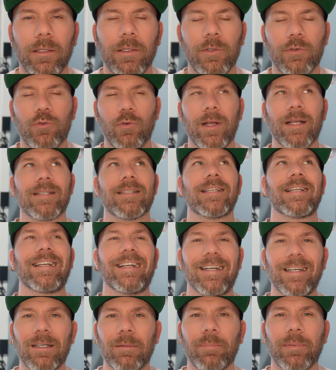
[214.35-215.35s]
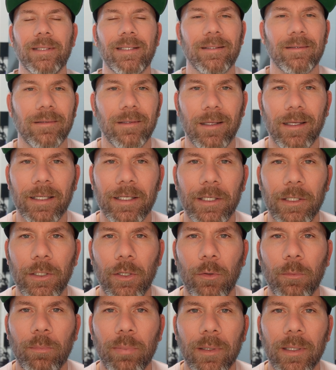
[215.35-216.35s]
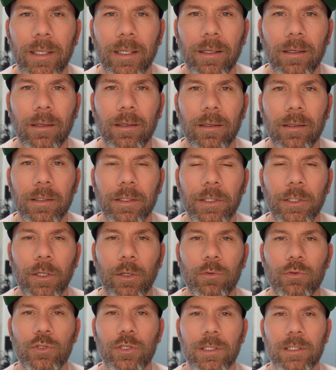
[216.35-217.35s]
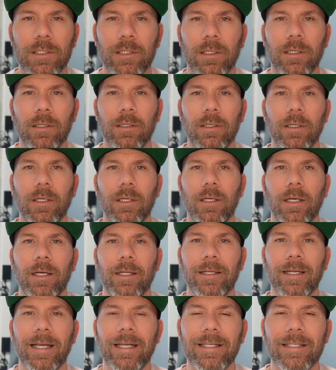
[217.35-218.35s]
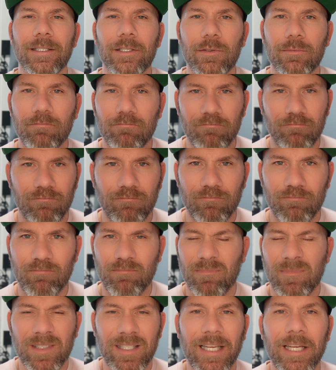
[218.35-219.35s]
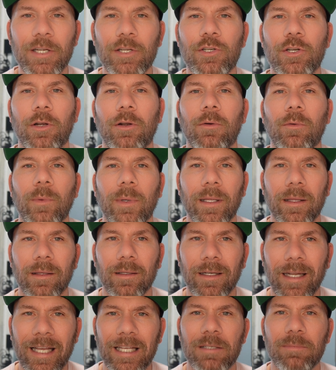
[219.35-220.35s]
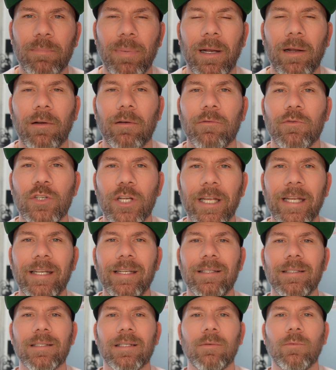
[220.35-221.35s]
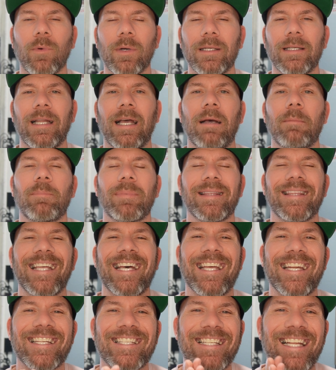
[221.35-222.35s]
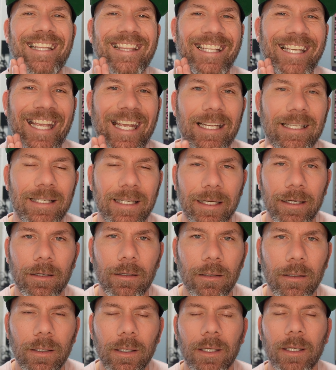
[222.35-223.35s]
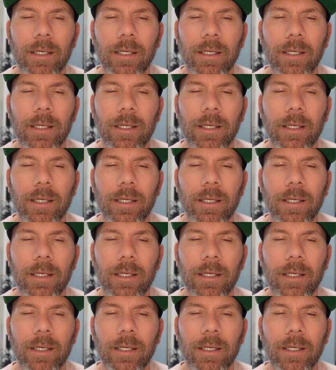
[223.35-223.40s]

Dressing up is like, putting on, just a nice t-shirt with a nice pair of jeans and whatnot, but that is not the case here.